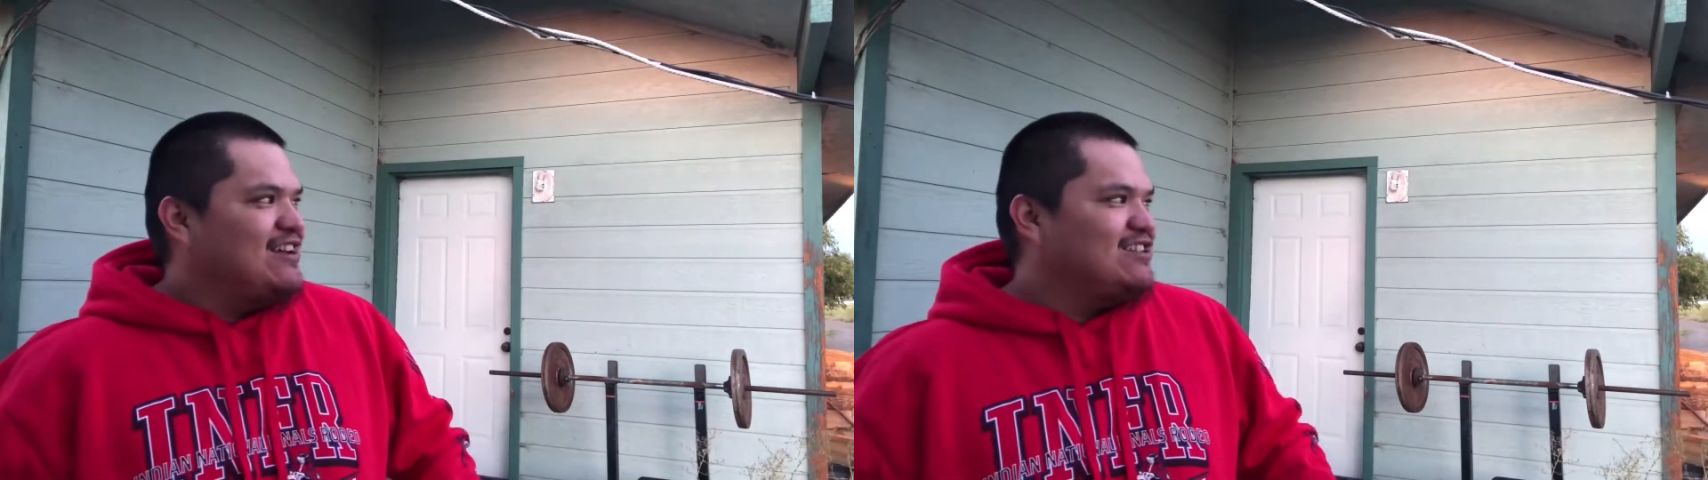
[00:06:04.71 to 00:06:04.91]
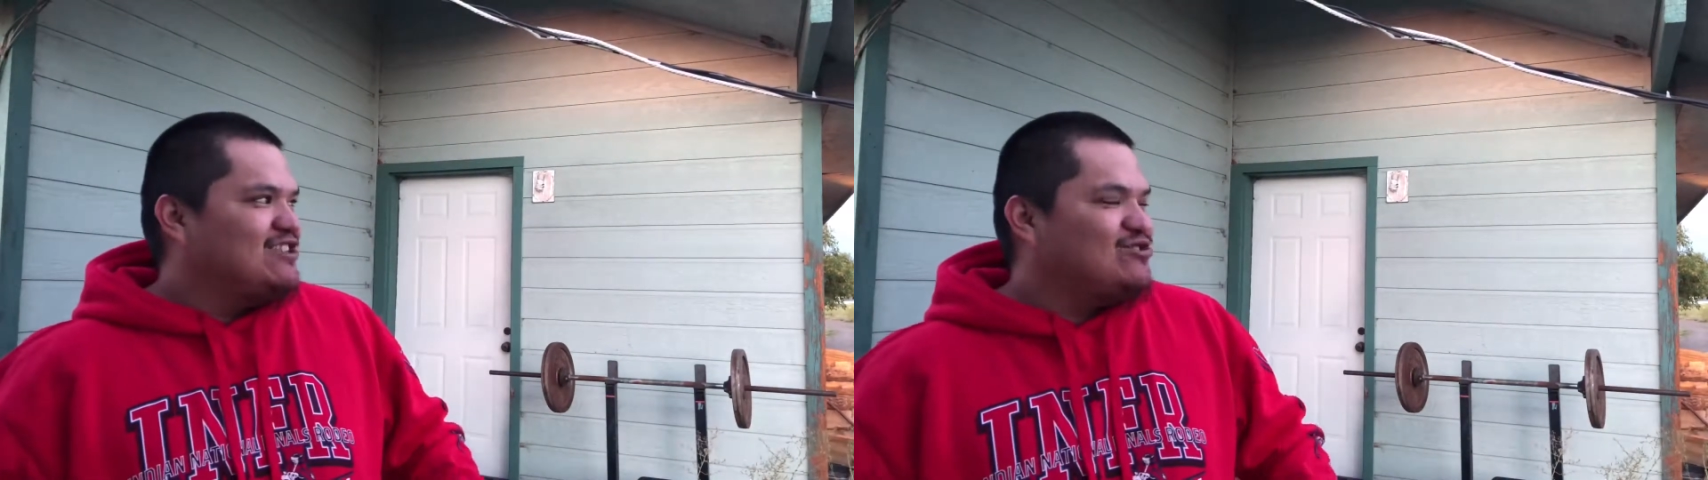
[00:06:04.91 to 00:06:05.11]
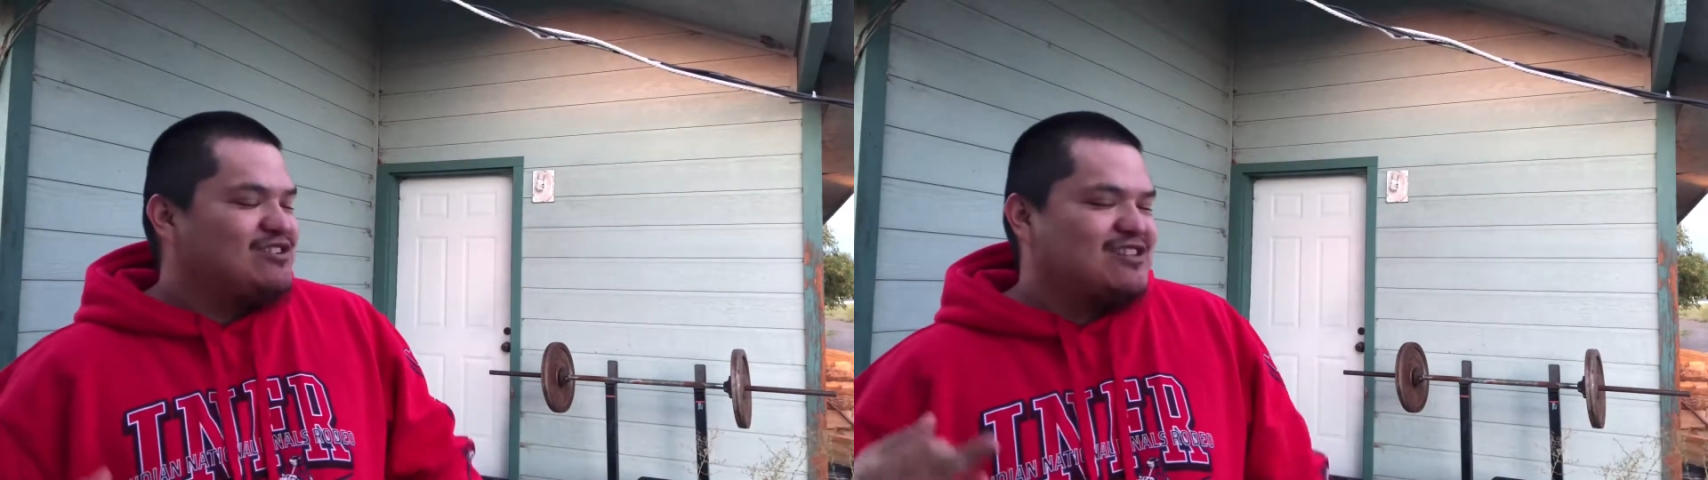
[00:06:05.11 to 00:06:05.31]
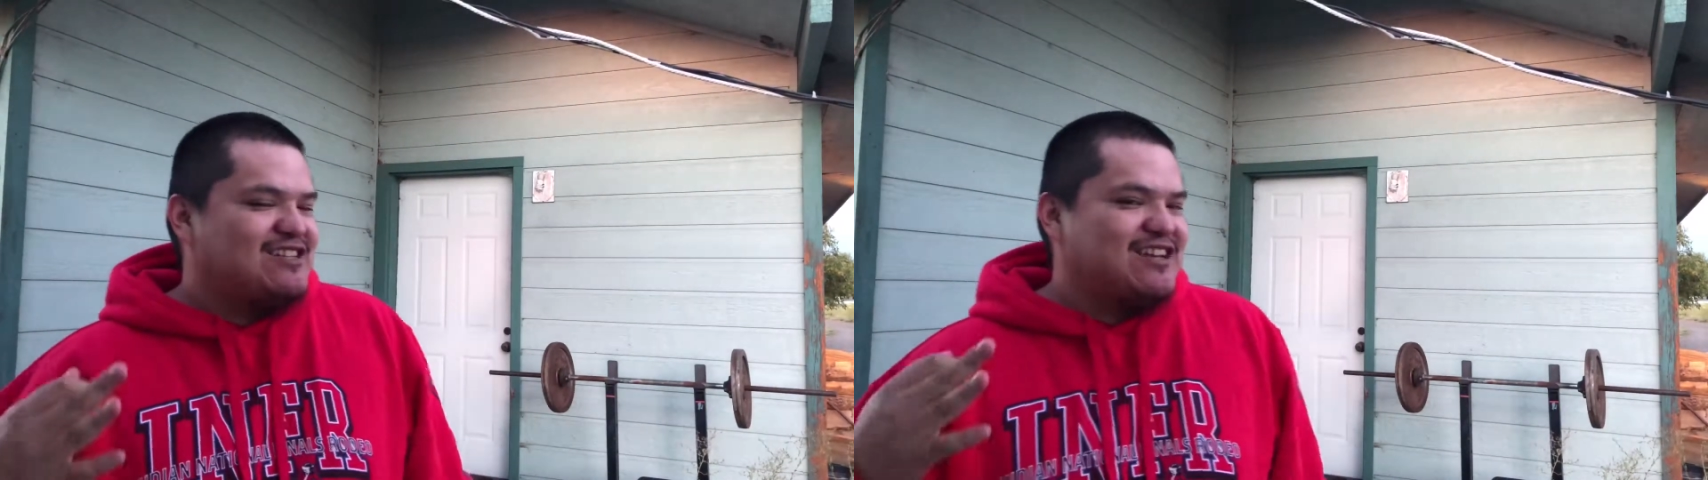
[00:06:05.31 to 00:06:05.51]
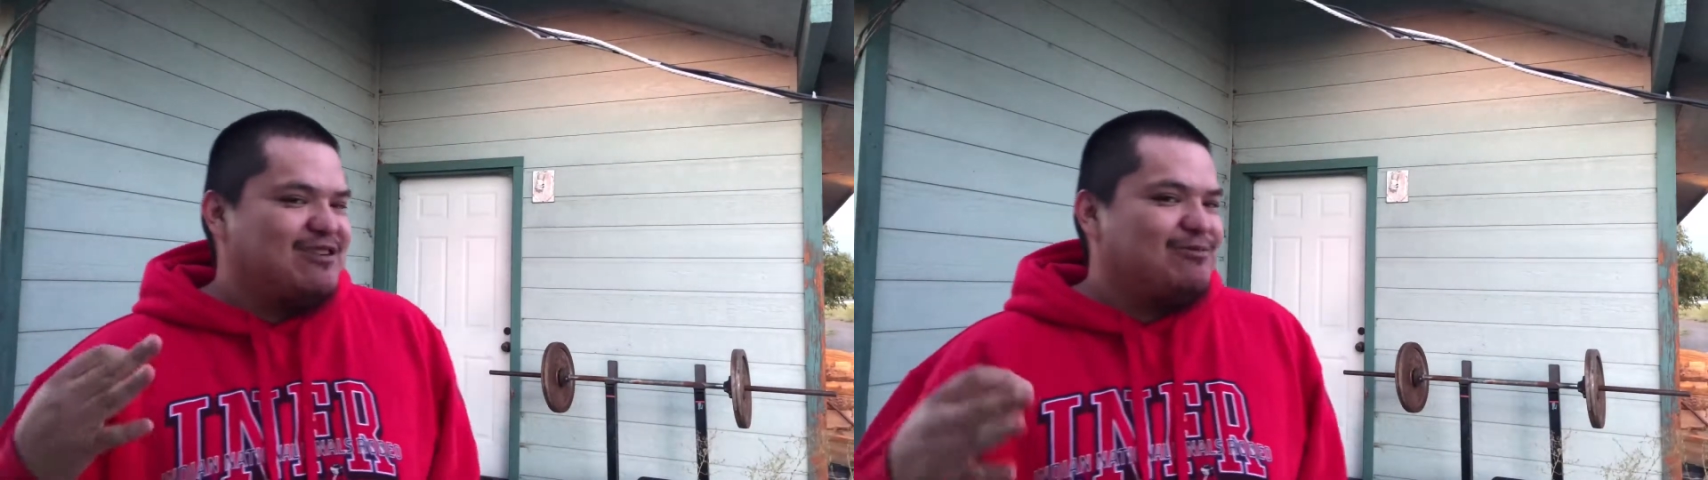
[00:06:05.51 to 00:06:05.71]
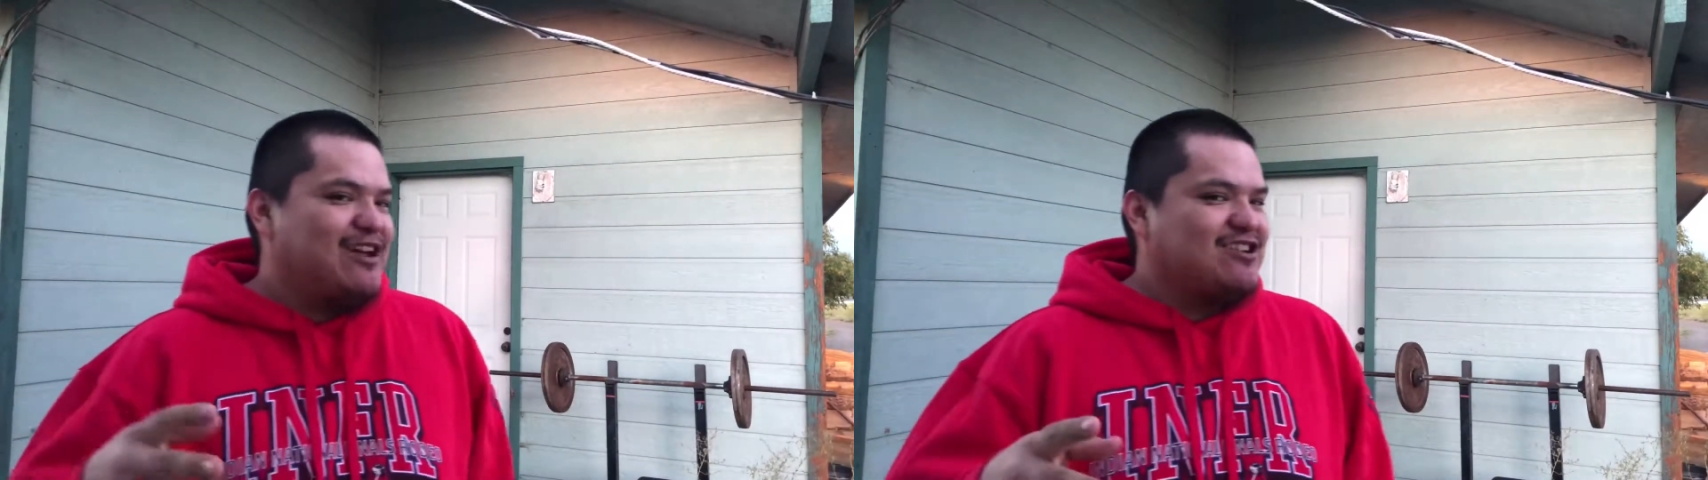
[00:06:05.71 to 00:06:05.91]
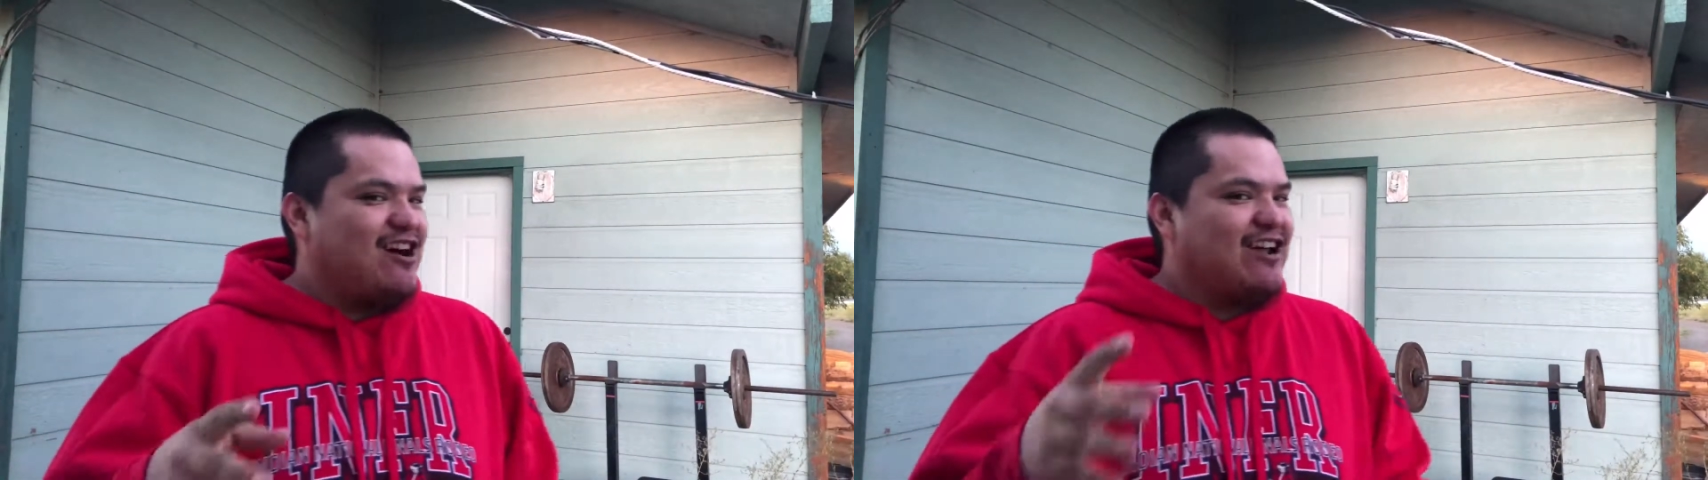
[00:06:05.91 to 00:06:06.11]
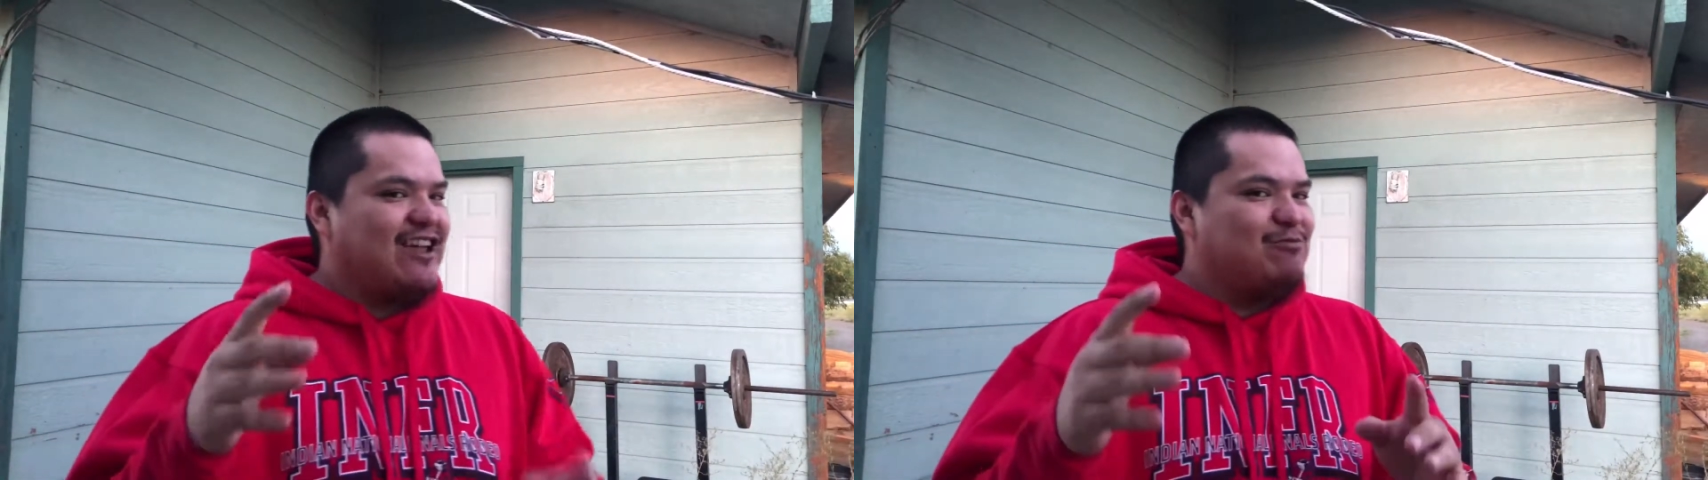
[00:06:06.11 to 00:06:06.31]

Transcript: And as soon as I was getting ready to talk,